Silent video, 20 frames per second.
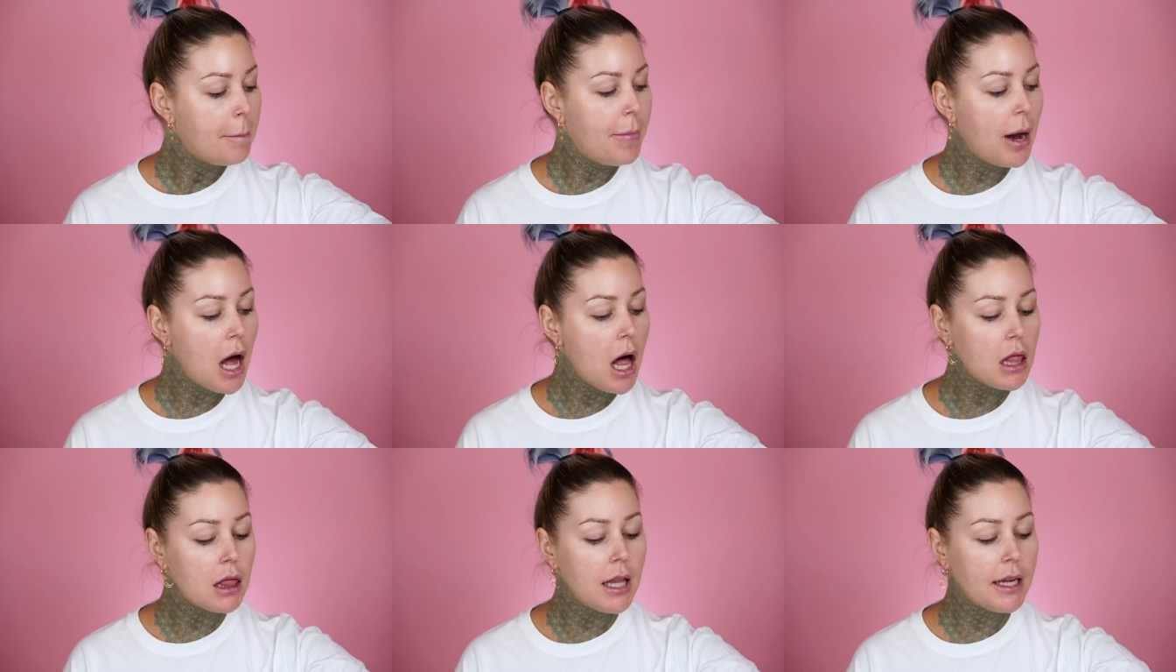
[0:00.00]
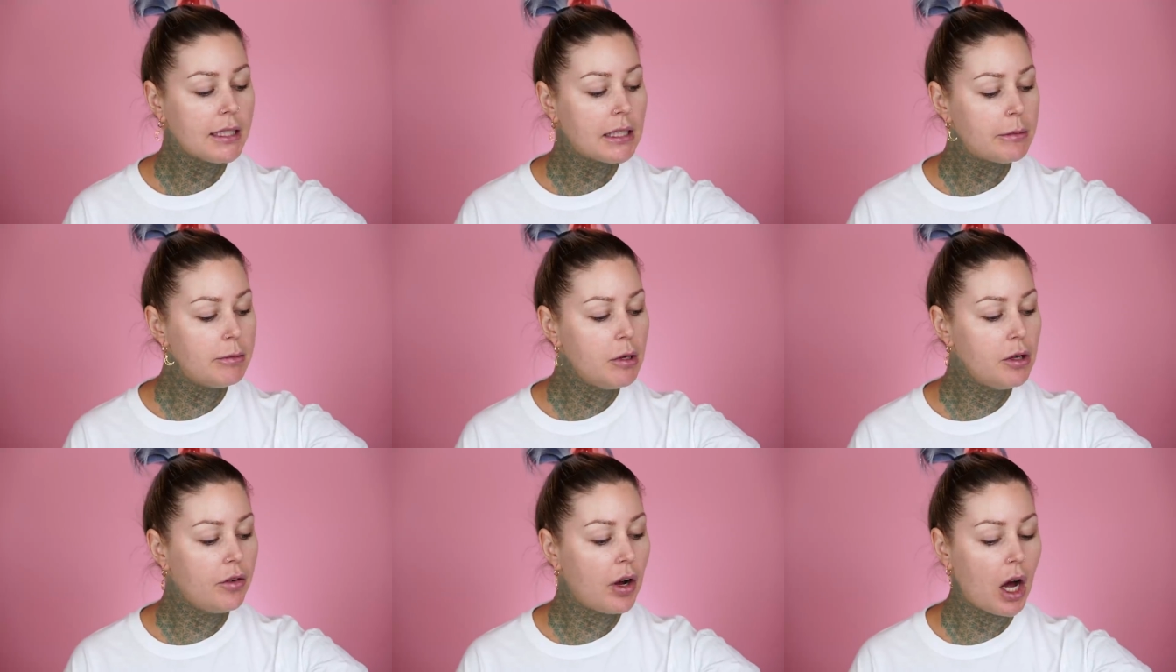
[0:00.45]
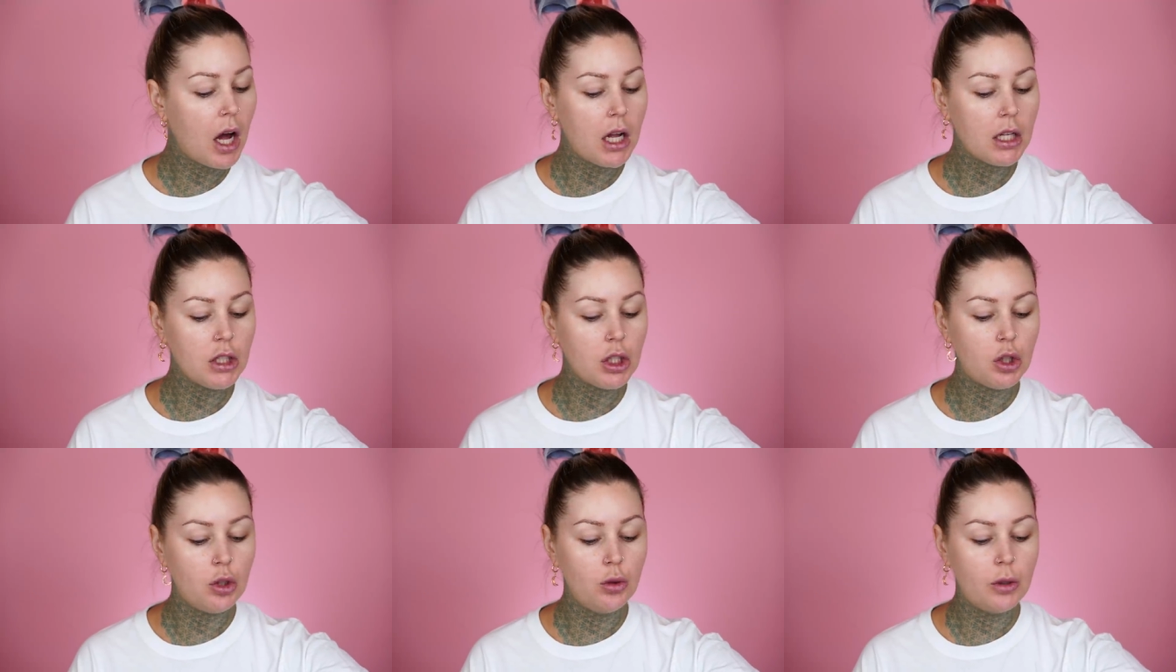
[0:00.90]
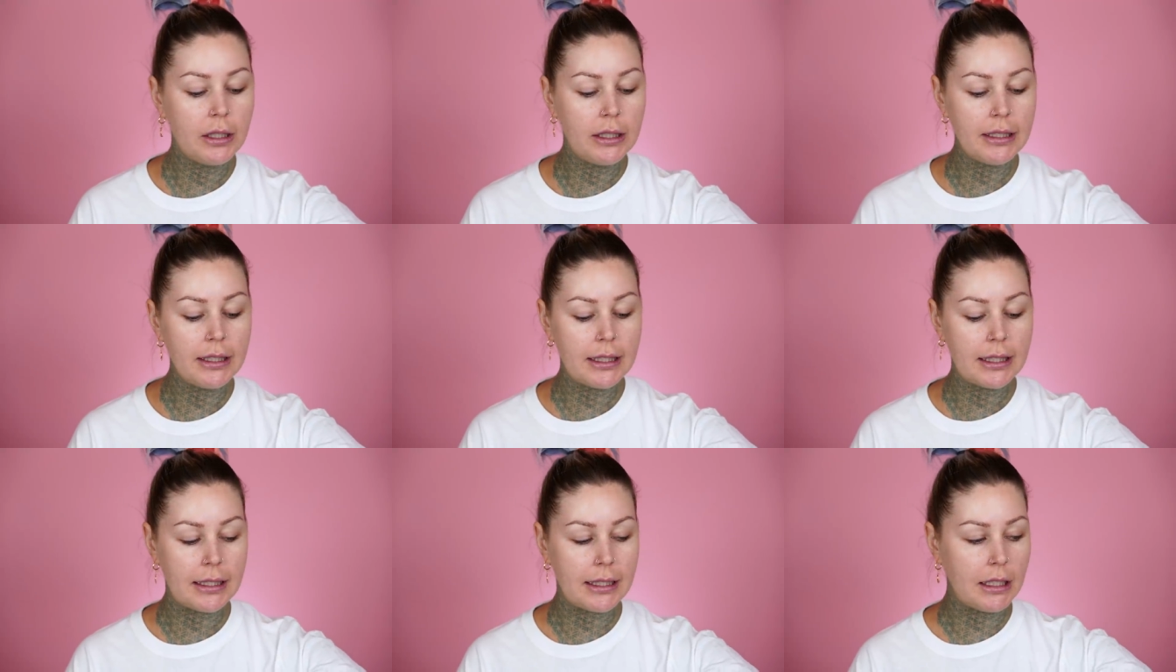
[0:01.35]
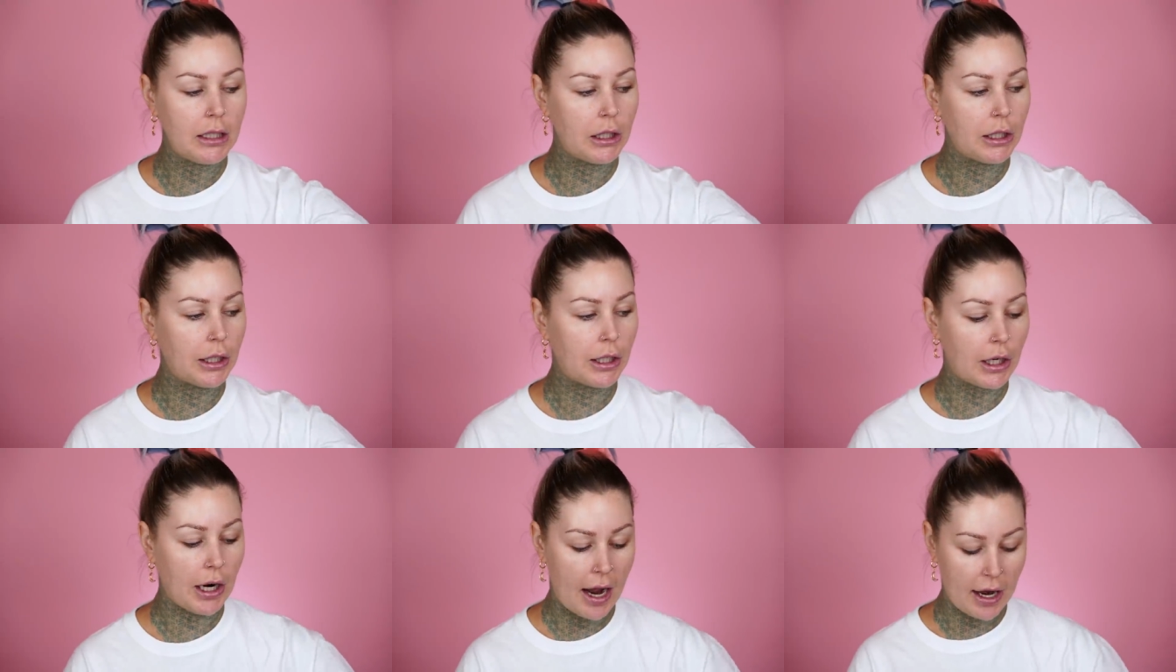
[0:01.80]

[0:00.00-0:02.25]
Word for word: But let's move on to concealer.